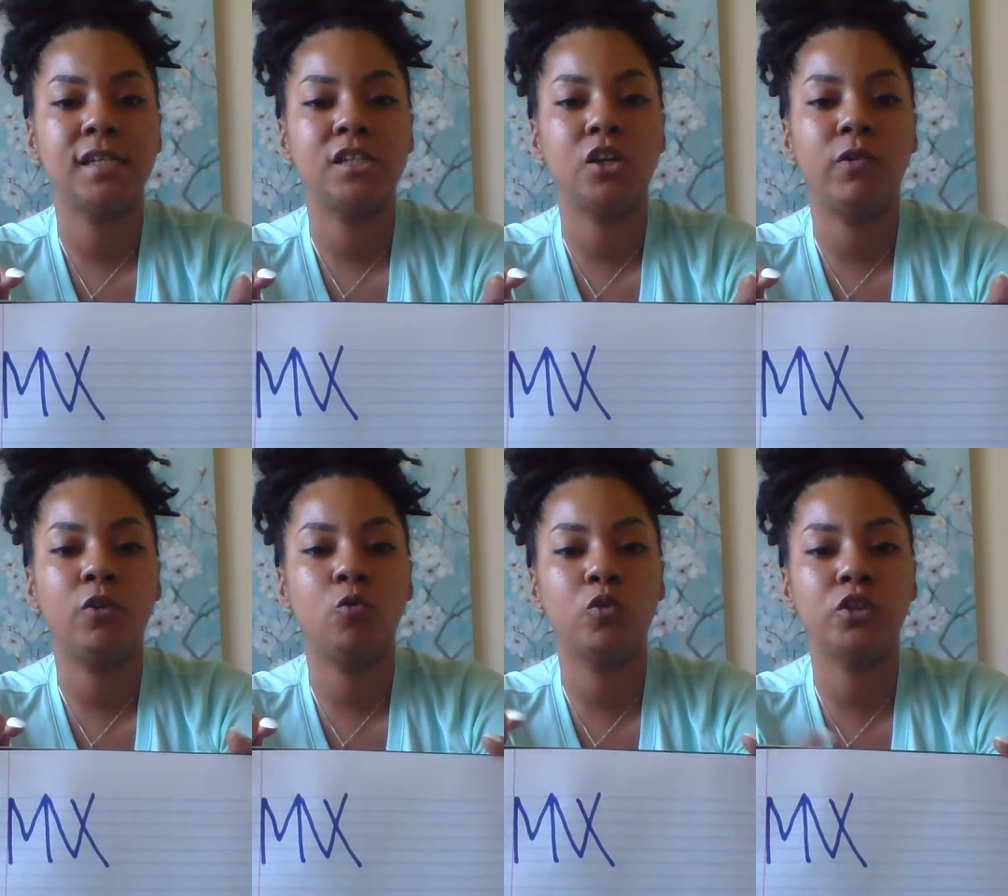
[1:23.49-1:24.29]
So in
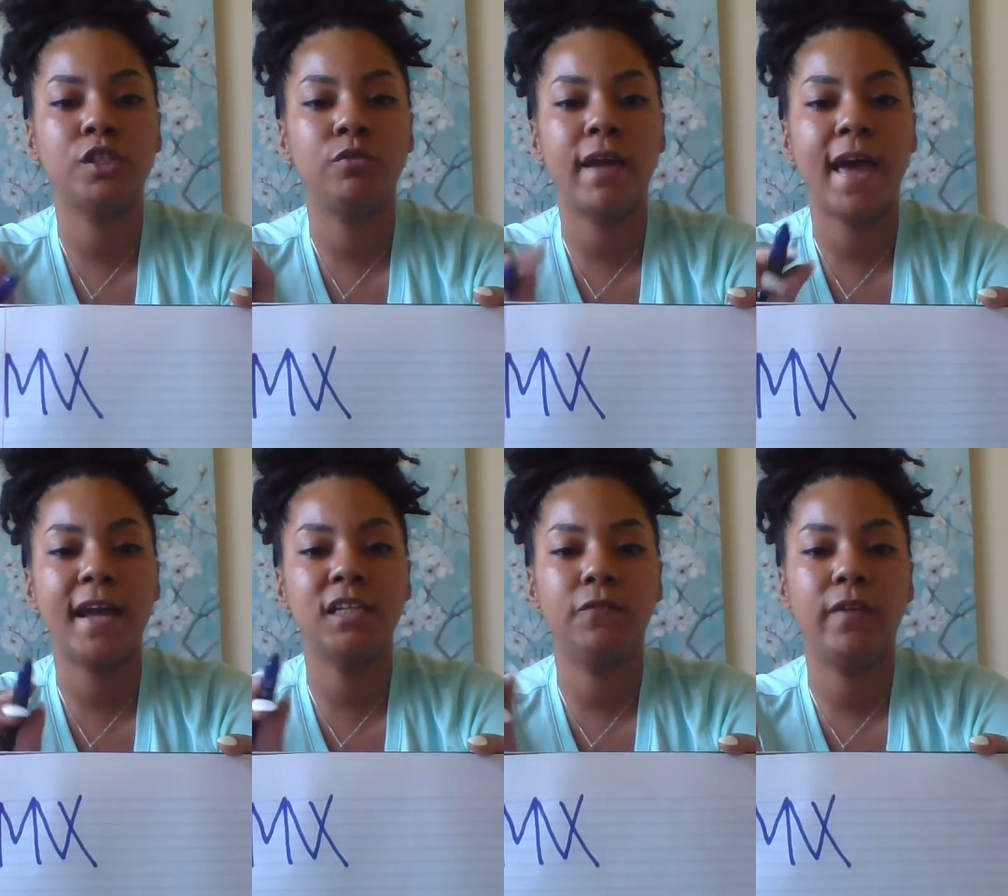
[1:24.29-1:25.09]
order to
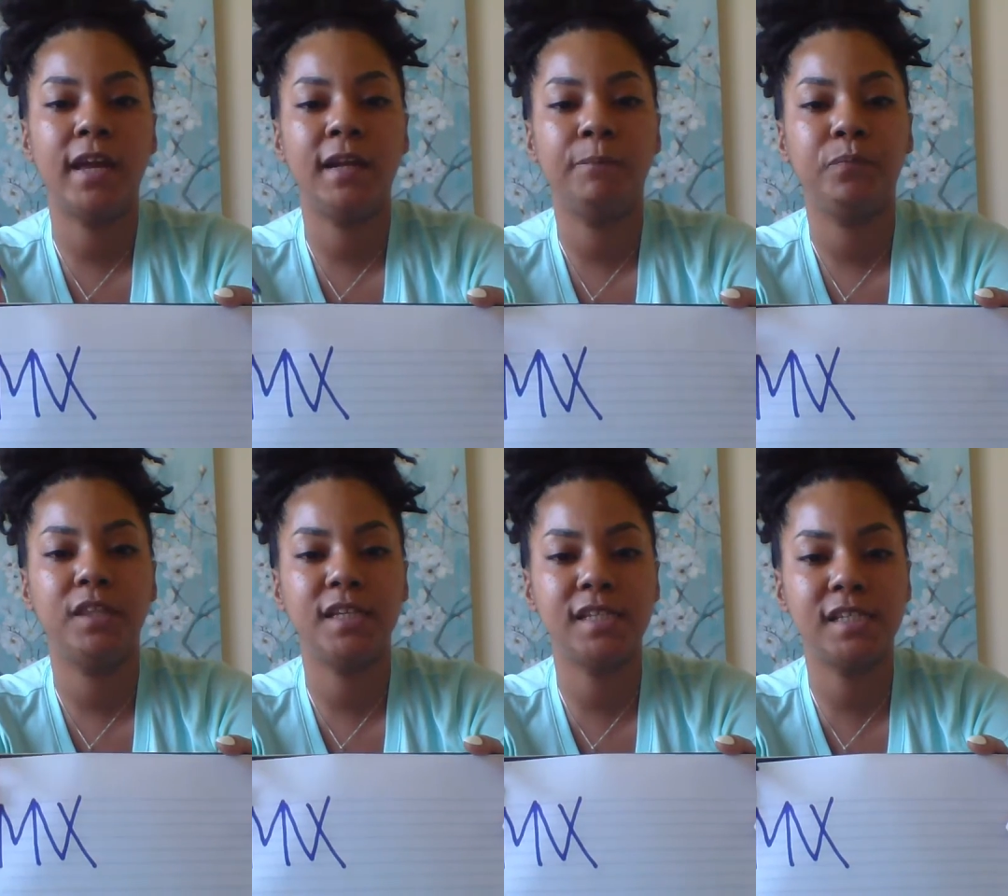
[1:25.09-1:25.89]
activate
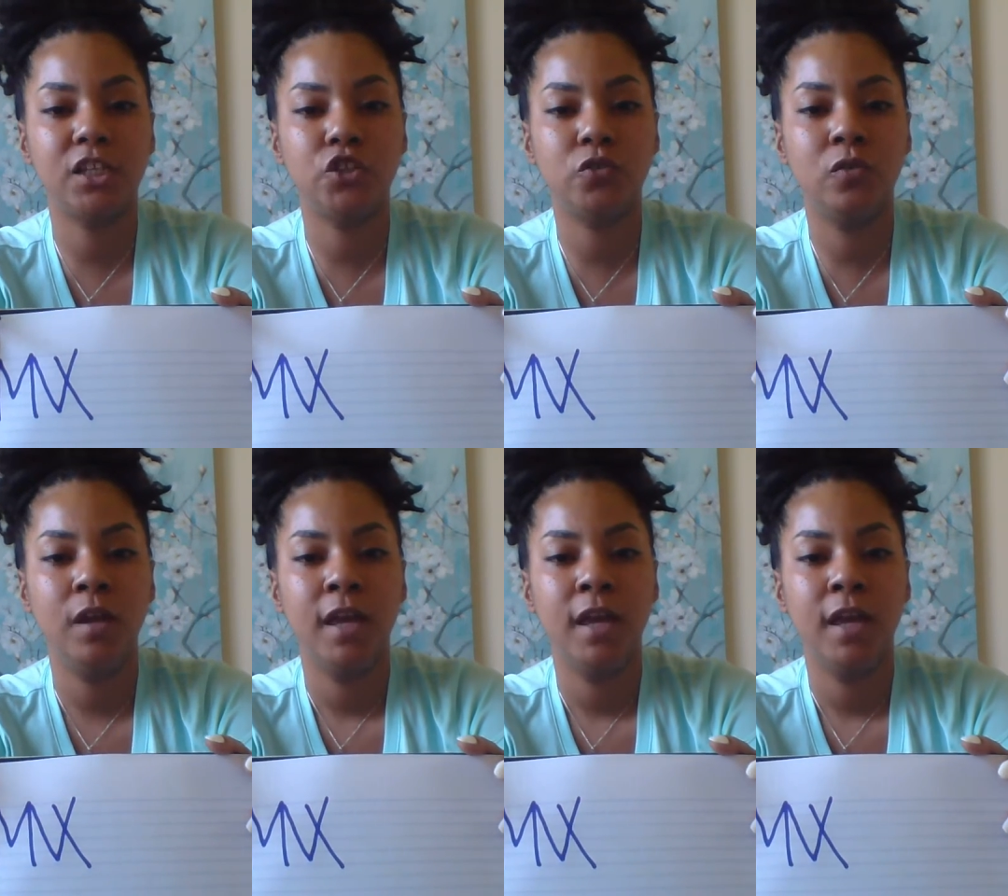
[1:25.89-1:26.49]
this sigil,